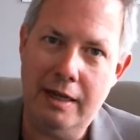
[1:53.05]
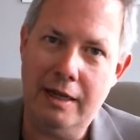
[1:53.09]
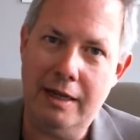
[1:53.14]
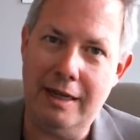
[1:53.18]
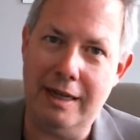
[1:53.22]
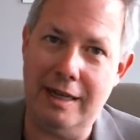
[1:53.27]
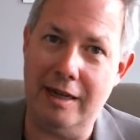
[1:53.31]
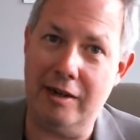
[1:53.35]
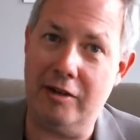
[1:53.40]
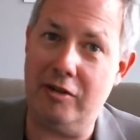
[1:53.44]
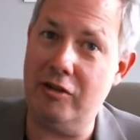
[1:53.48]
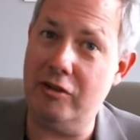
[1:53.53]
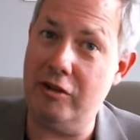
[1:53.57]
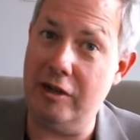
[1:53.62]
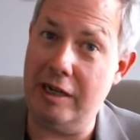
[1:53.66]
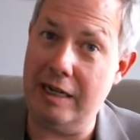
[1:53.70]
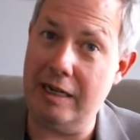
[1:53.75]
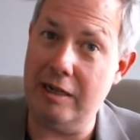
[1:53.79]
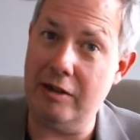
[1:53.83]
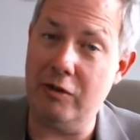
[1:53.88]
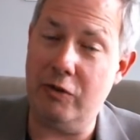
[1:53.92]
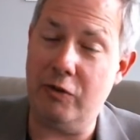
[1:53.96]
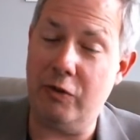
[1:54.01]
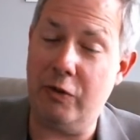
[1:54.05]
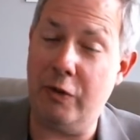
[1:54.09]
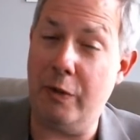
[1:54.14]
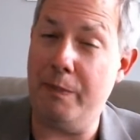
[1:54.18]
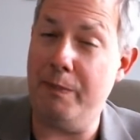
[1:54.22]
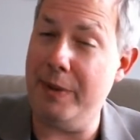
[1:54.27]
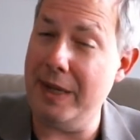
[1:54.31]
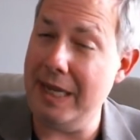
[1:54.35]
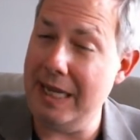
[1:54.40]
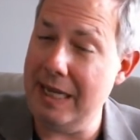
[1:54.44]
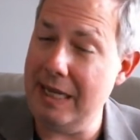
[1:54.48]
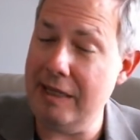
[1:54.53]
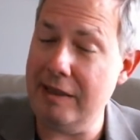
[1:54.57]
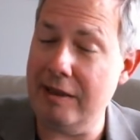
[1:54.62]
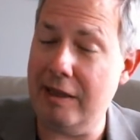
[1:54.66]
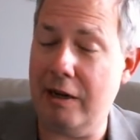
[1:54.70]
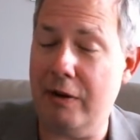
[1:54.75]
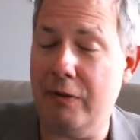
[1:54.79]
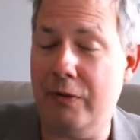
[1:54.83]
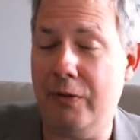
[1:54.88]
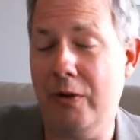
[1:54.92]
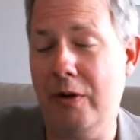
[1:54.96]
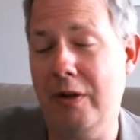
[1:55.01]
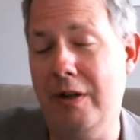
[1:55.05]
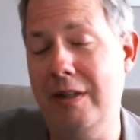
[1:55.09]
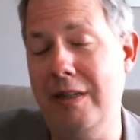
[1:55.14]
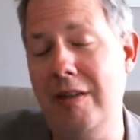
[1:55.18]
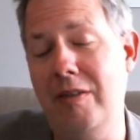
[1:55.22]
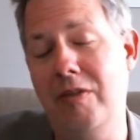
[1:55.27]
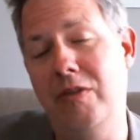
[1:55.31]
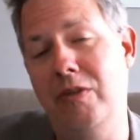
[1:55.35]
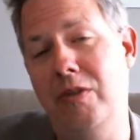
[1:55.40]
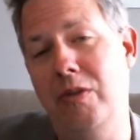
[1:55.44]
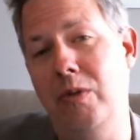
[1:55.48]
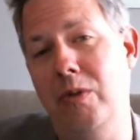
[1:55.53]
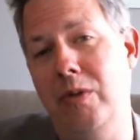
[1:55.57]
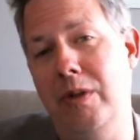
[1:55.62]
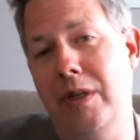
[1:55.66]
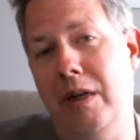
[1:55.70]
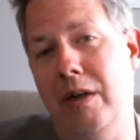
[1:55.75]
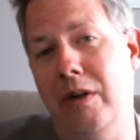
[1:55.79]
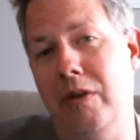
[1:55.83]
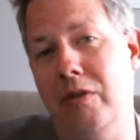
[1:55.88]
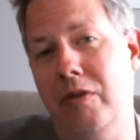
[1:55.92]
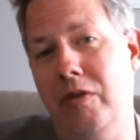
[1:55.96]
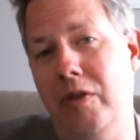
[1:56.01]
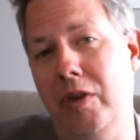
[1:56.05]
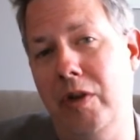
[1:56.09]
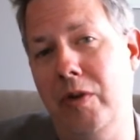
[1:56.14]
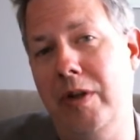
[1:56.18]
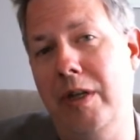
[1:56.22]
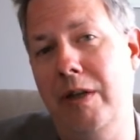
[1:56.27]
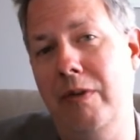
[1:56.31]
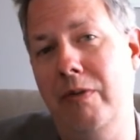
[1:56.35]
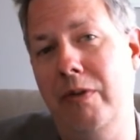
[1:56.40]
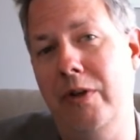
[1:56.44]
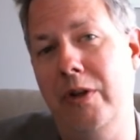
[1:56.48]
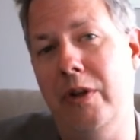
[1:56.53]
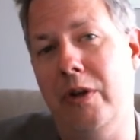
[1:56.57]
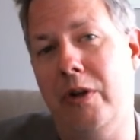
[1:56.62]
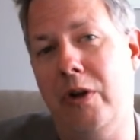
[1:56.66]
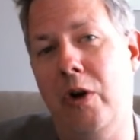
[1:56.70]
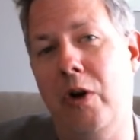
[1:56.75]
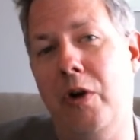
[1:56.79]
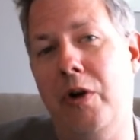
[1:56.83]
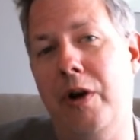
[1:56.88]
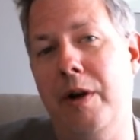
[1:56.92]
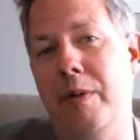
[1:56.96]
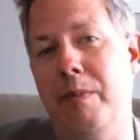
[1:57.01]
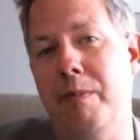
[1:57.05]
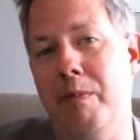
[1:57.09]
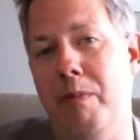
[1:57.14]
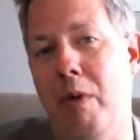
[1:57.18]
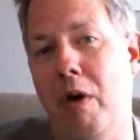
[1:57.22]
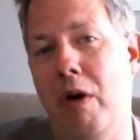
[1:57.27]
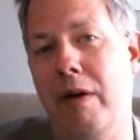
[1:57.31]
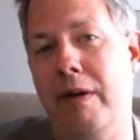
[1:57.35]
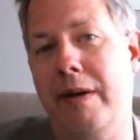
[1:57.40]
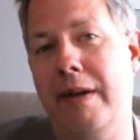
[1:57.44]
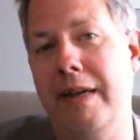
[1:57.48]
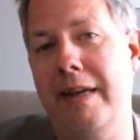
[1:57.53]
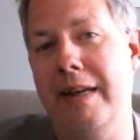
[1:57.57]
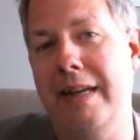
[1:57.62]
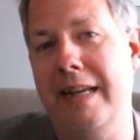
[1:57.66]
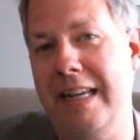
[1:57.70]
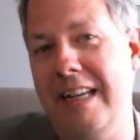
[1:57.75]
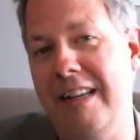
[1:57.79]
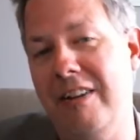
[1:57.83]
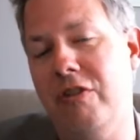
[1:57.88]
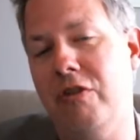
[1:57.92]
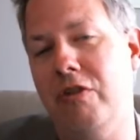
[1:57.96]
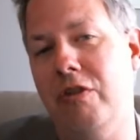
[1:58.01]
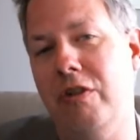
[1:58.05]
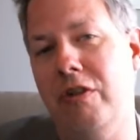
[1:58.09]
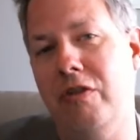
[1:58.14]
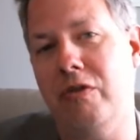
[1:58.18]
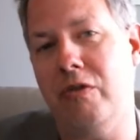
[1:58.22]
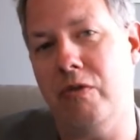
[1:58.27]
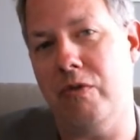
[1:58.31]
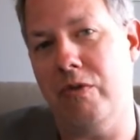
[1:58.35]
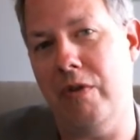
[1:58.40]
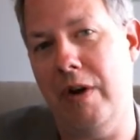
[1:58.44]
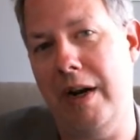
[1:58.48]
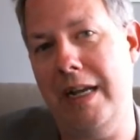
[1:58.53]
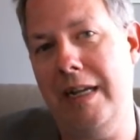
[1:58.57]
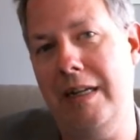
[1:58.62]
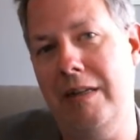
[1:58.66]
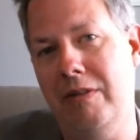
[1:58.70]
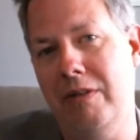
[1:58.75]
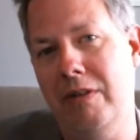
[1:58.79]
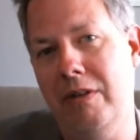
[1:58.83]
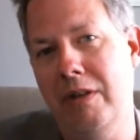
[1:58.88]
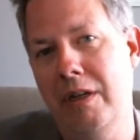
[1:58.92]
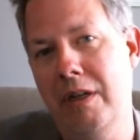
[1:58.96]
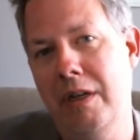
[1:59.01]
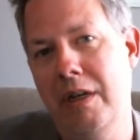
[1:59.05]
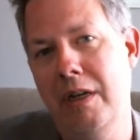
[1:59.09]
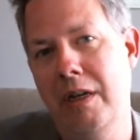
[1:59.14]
In exchange for being there for at least 2 years, they'll give you the current market interest rate,